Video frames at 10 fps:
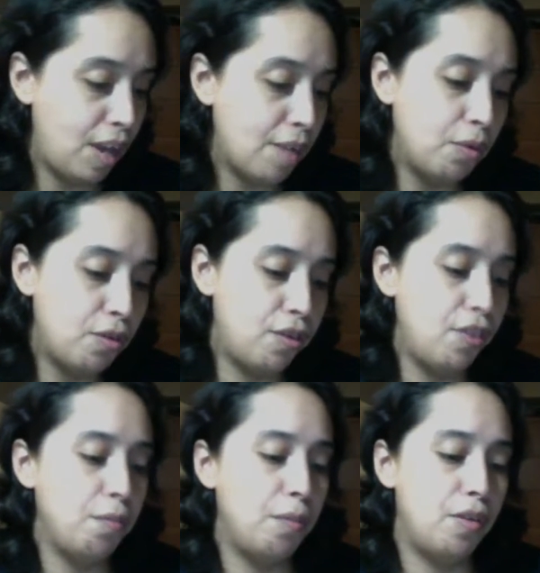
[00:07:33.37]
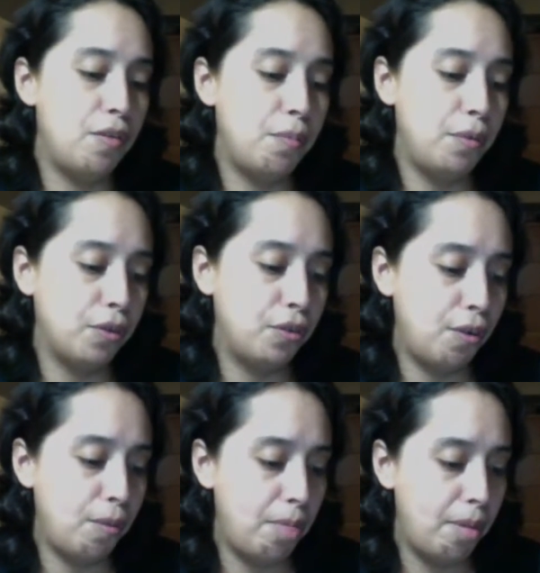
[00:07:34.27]
that was this month's book.
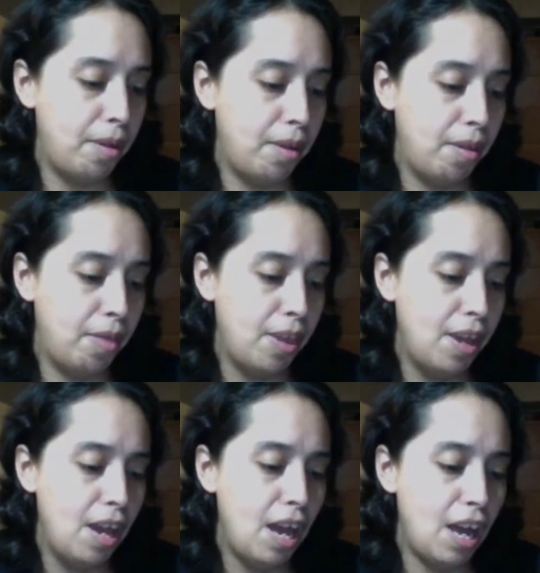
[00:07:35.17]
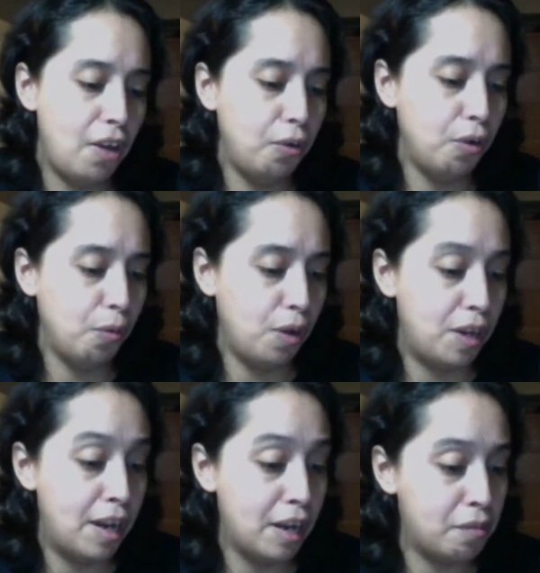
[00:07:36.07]
So I don't know what
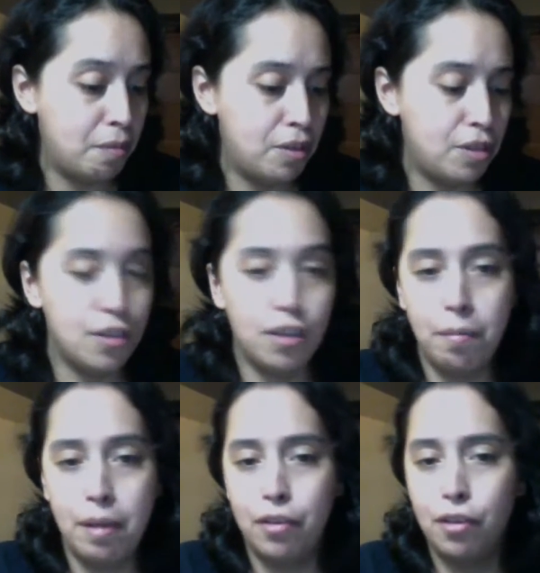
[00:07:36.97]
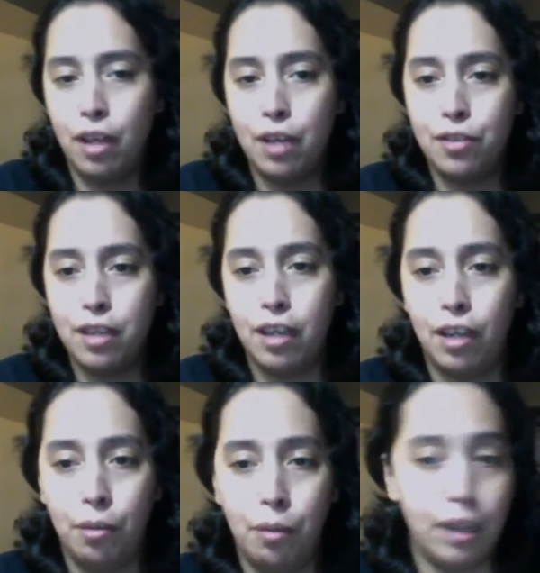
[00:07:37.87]
next month is going to be until I see
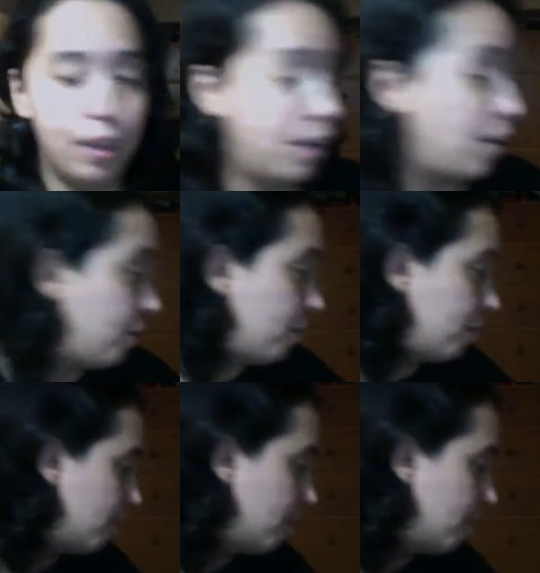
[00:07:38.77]
Color with Claire's